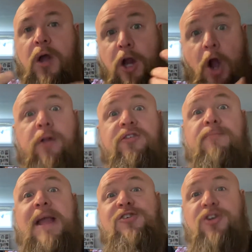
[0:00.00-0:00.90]

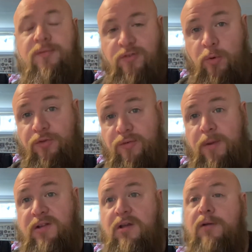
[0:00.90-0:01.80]
consummation of sorts for
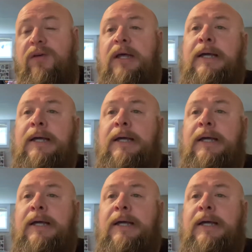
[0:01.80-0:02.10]
myself.